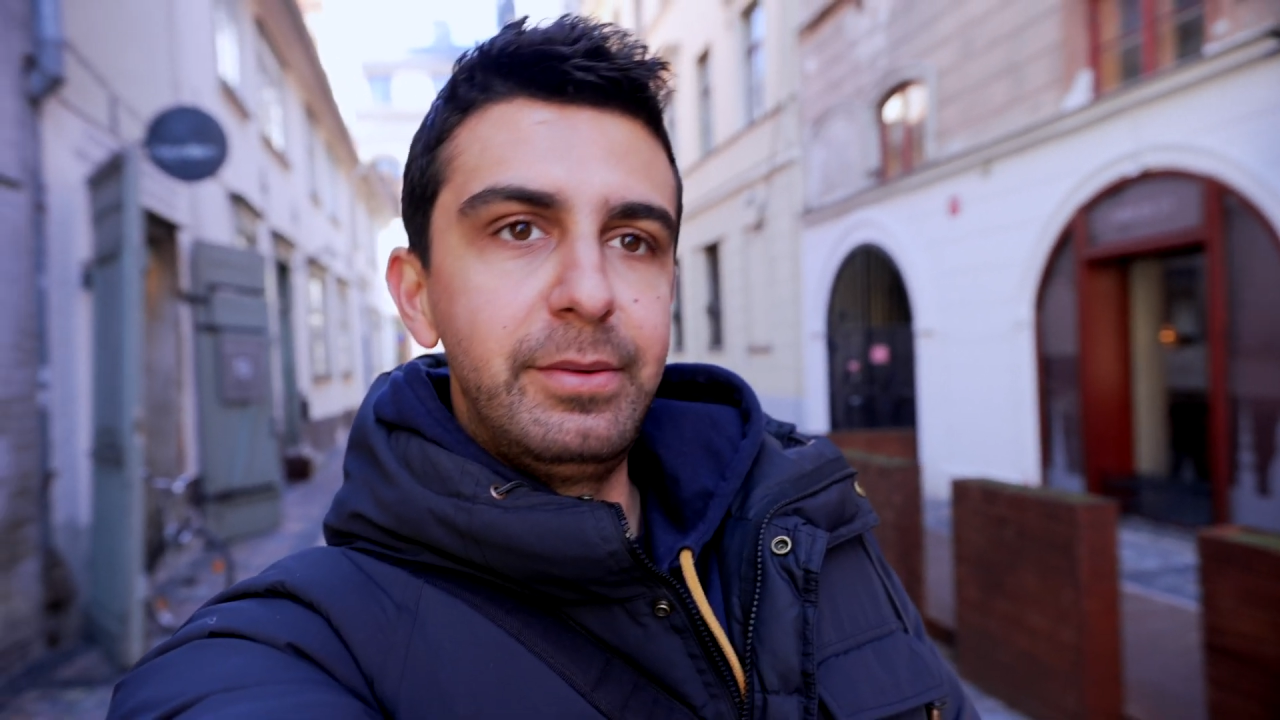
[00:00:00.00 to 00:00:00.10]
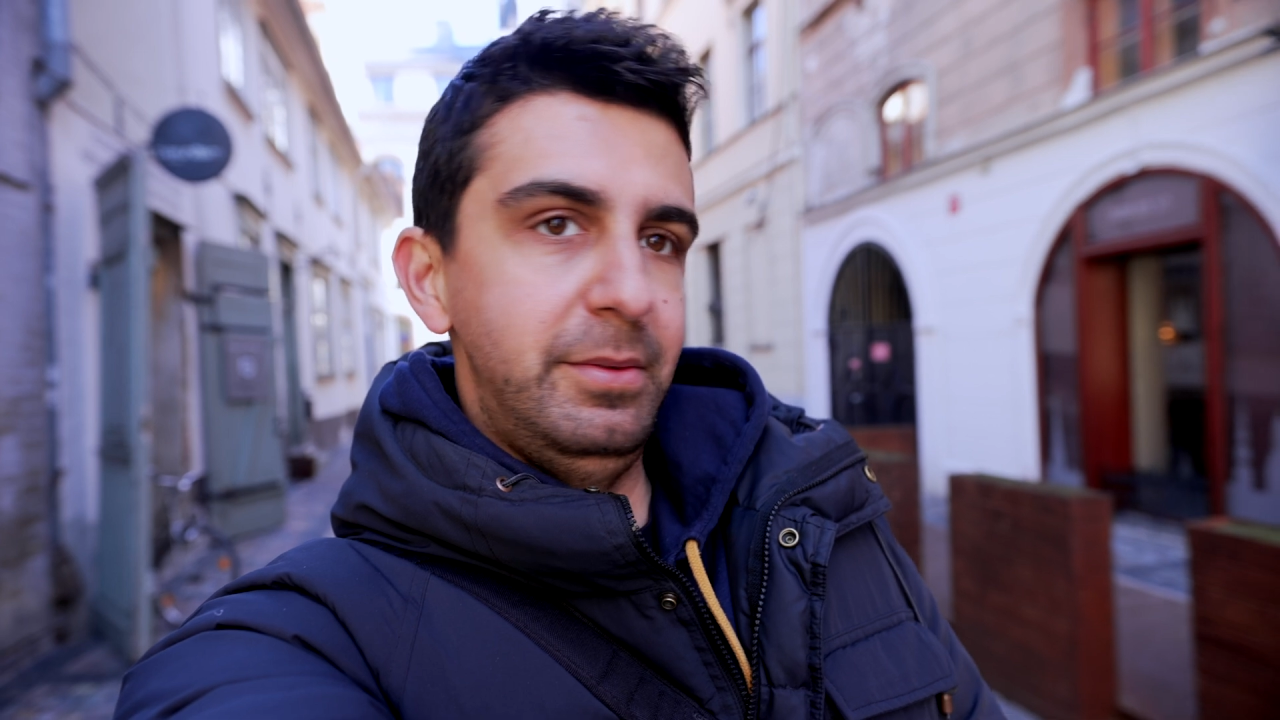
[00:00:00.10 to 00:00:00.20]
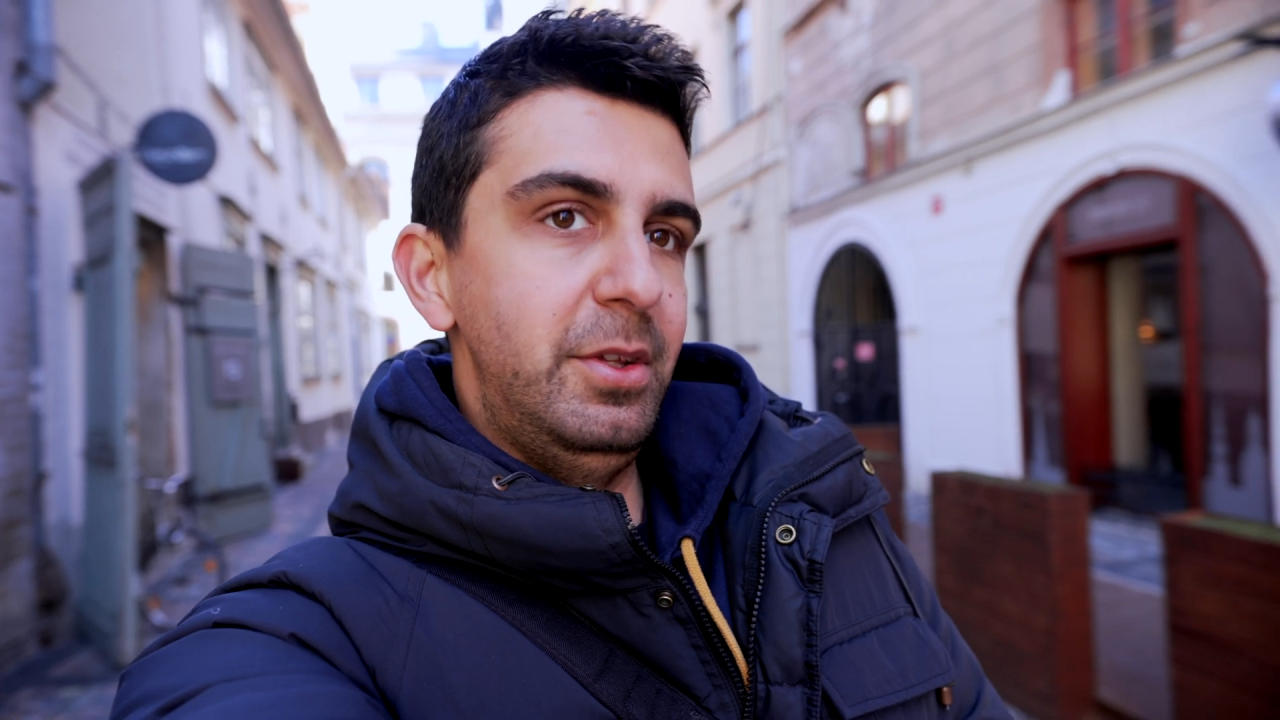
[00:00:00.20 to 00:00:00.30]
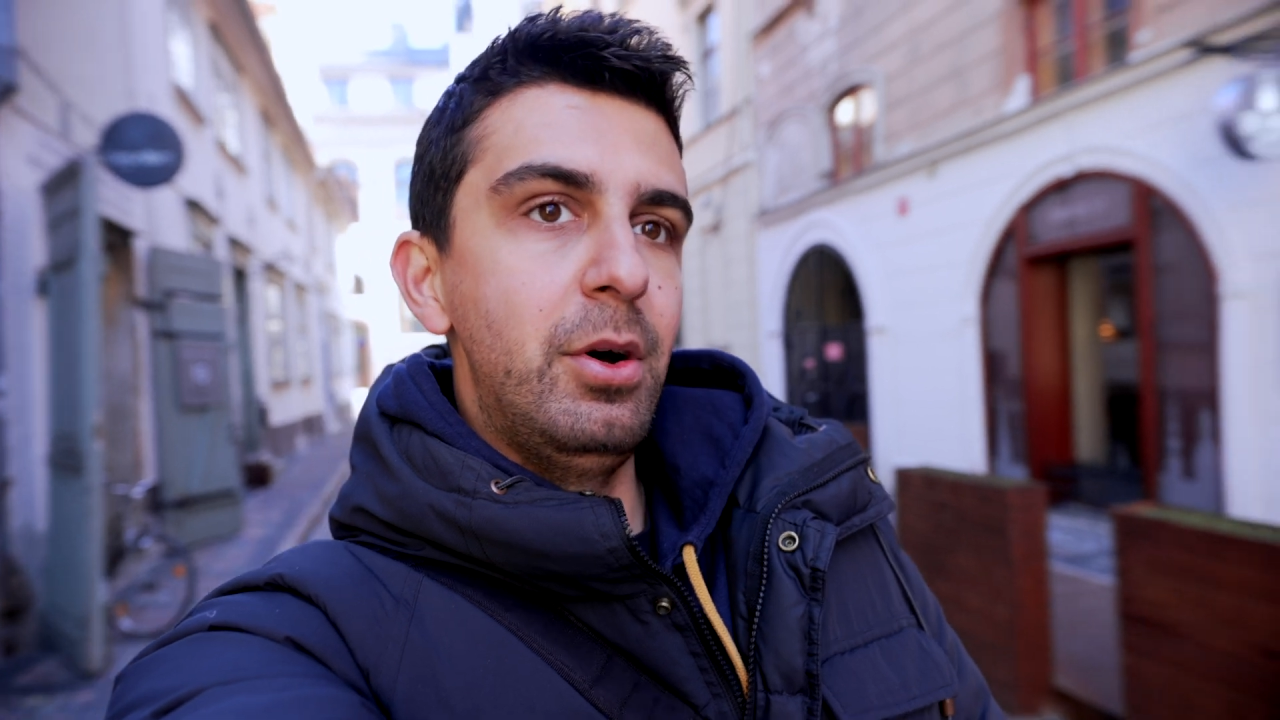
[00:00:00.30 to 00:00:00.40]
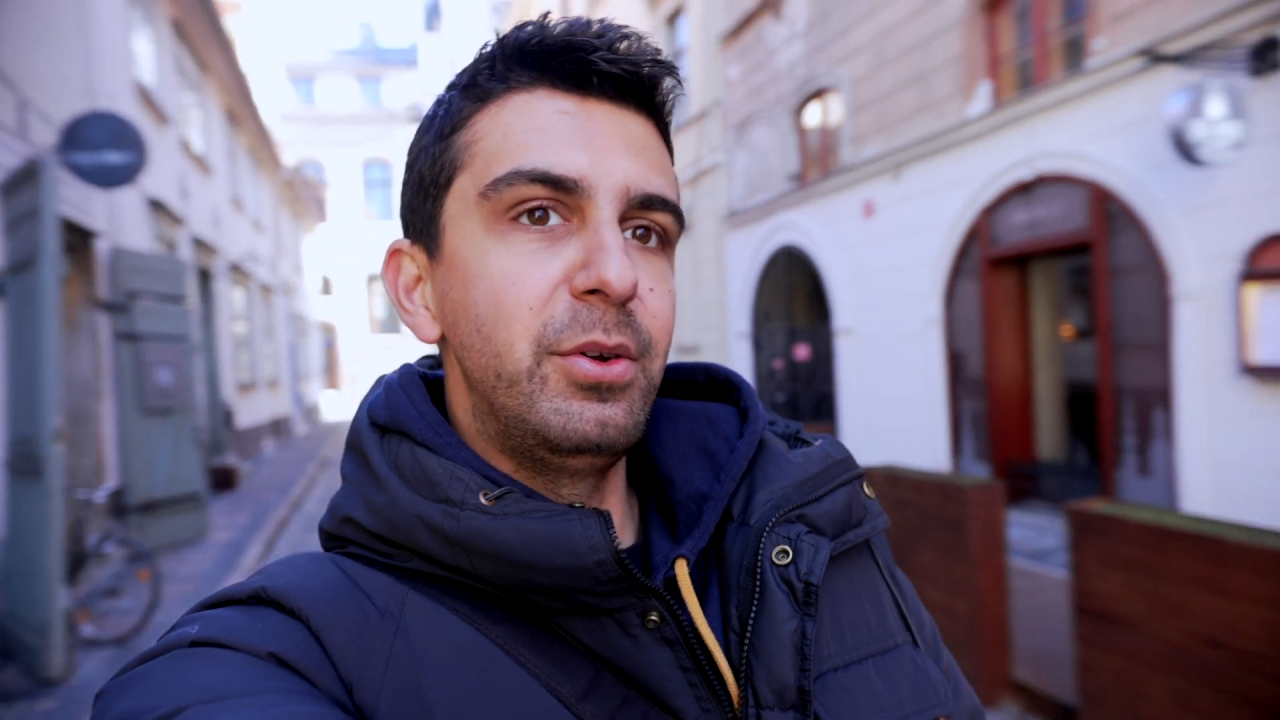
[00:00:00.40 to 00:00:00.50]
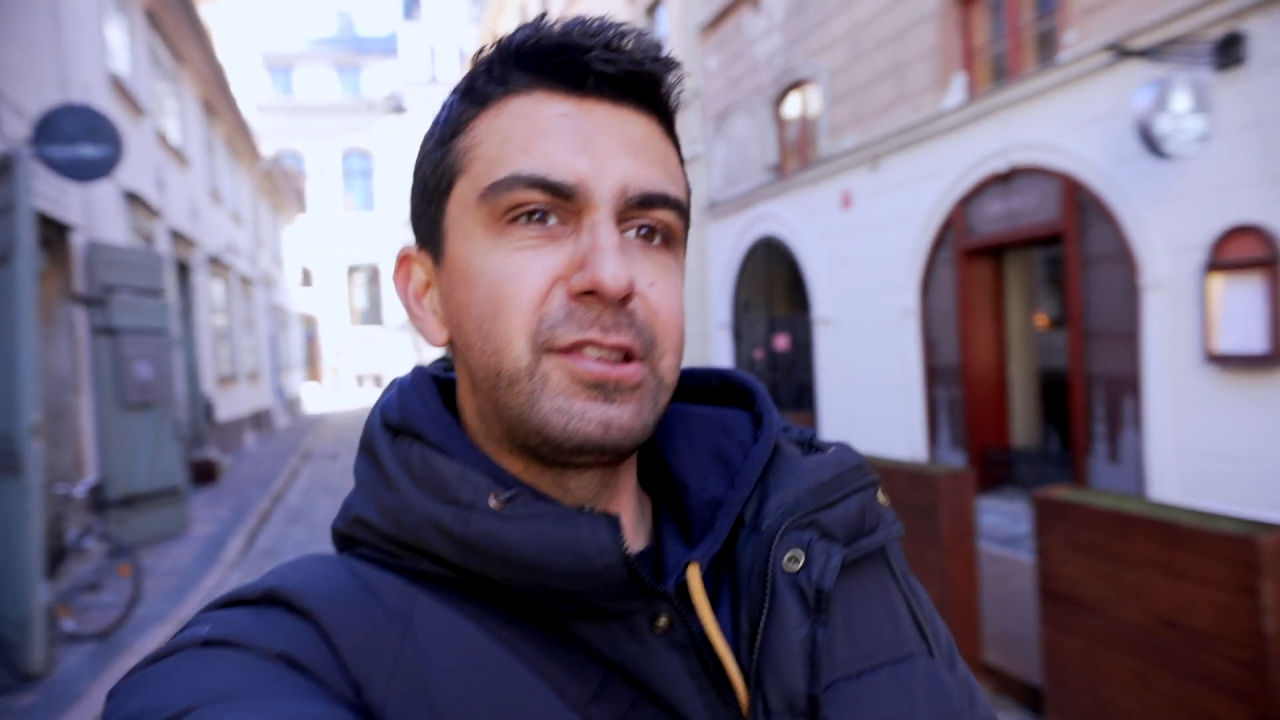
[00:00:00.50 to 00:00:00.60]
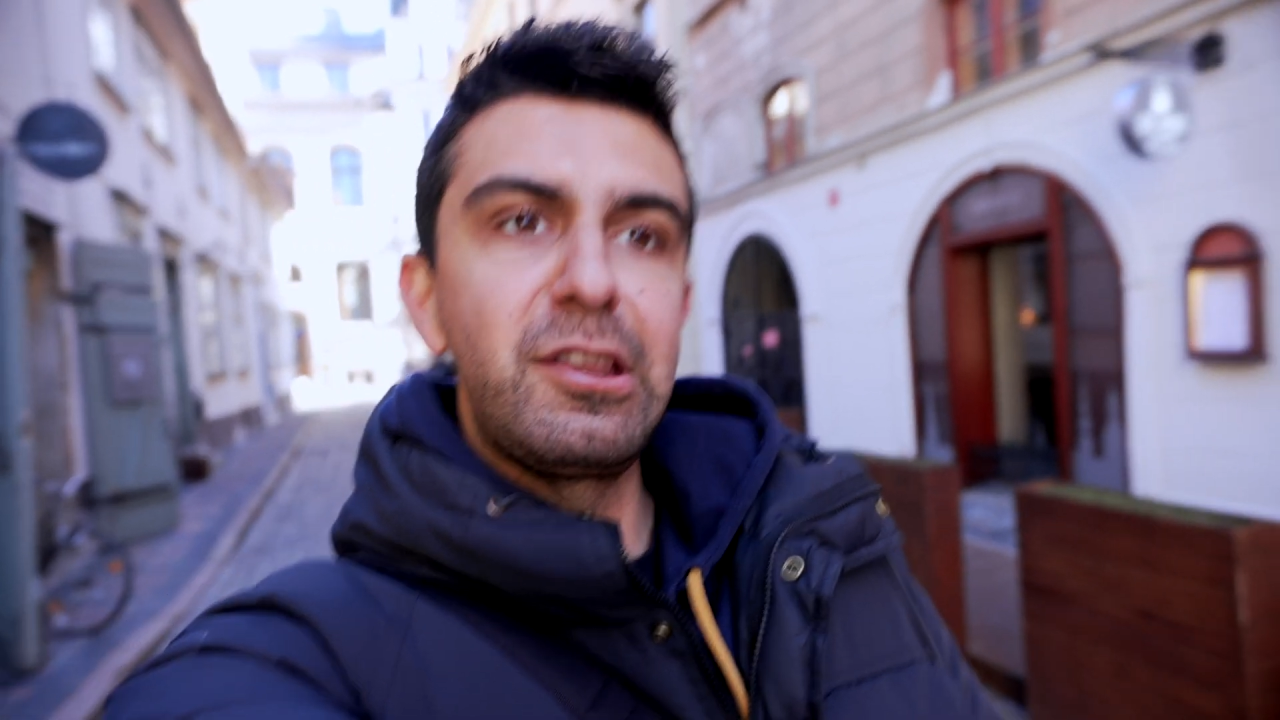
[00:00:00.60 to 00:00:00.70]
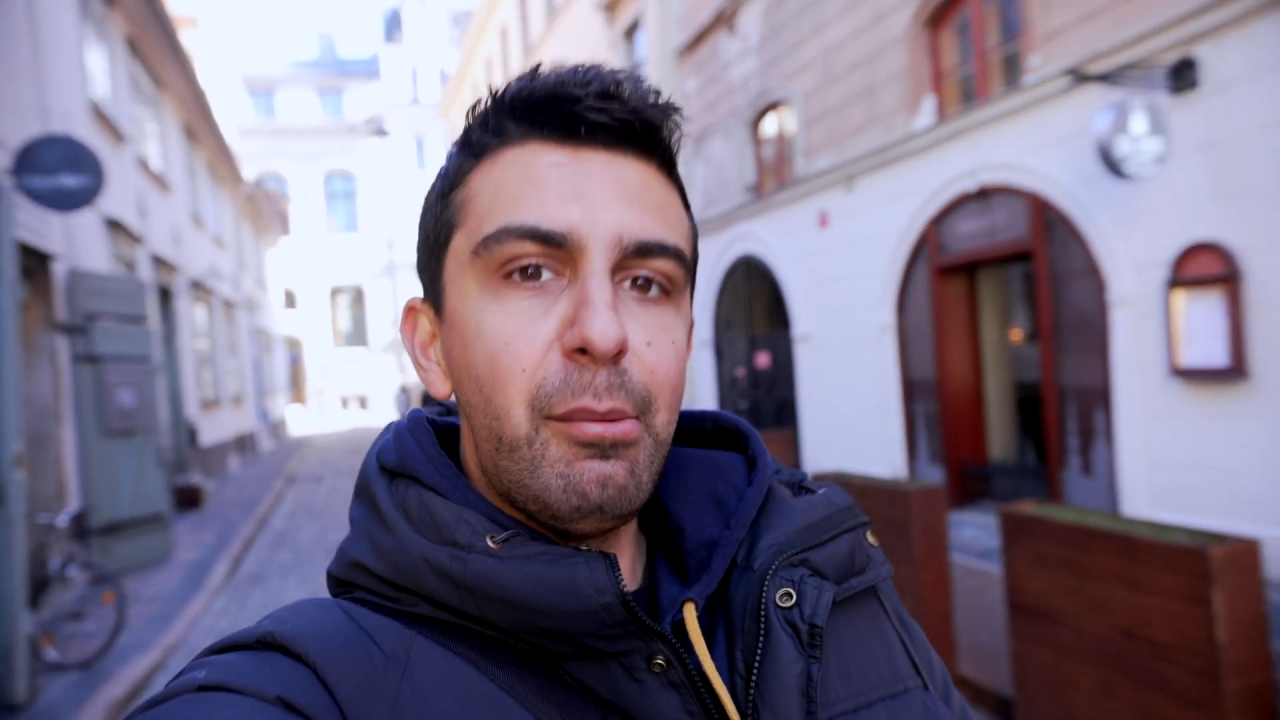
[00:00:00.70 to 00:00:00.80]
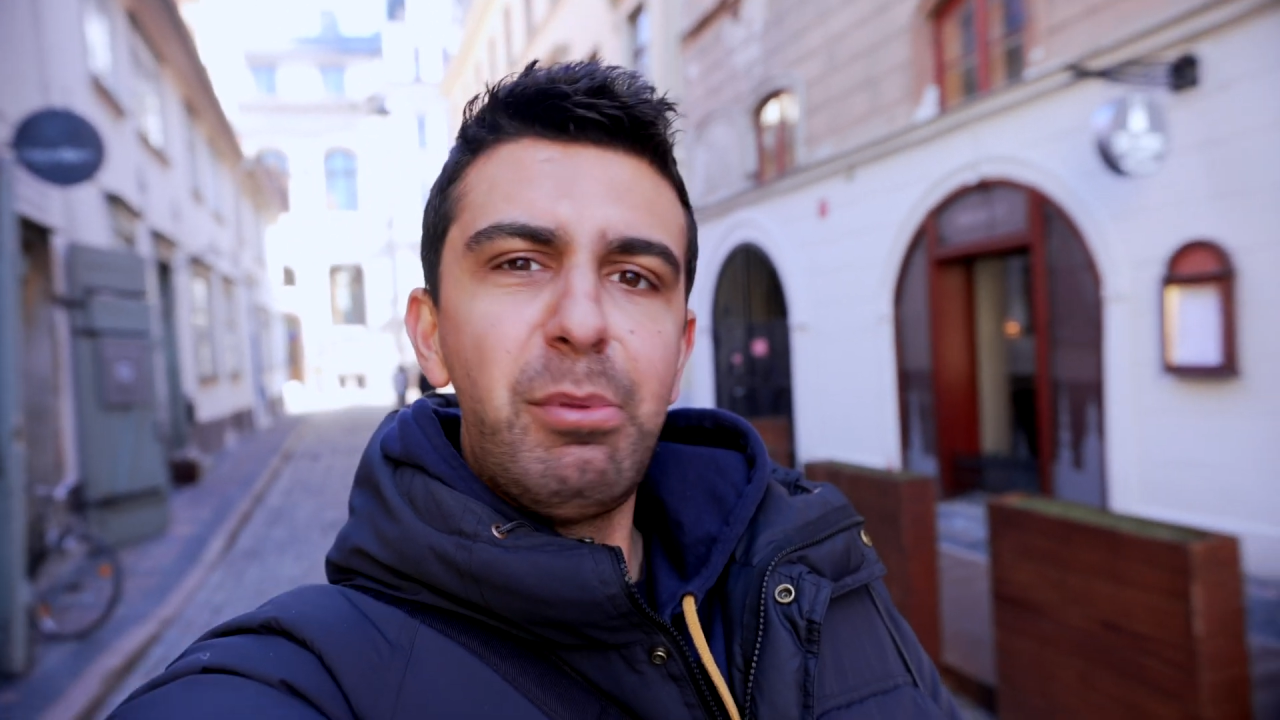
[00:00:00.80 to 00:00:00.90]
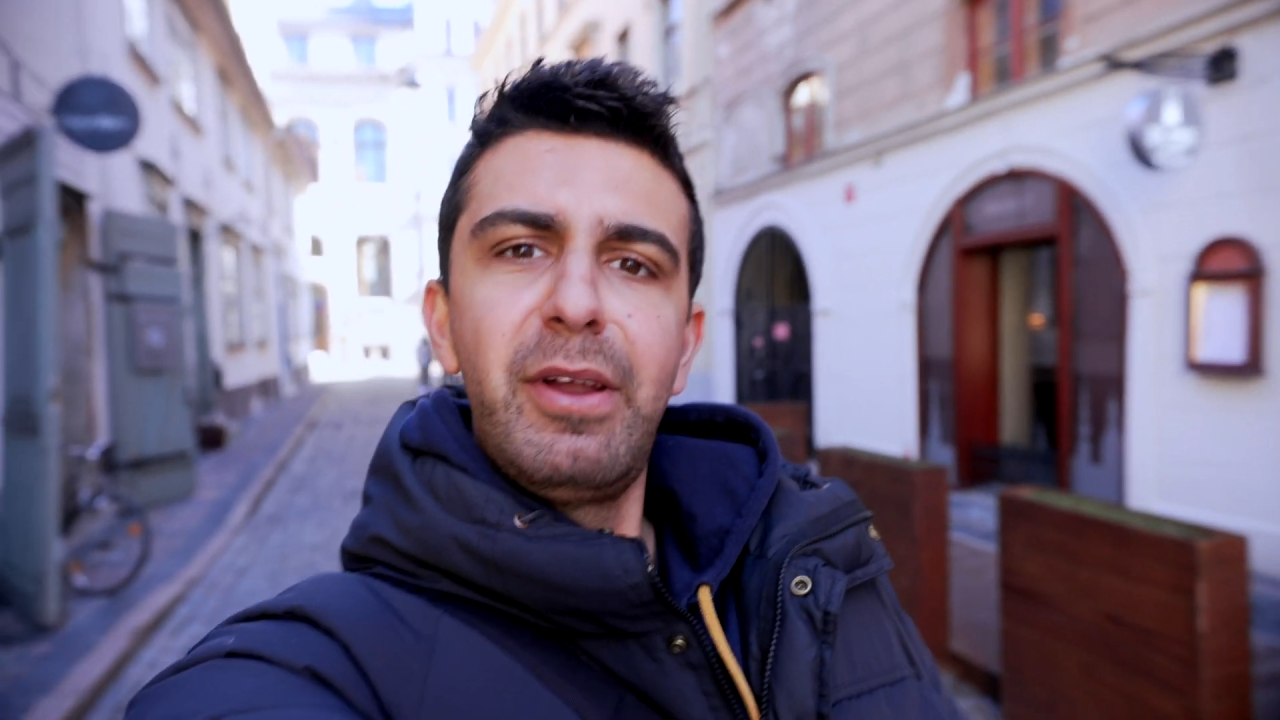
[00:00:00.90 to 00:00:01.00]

you know, stop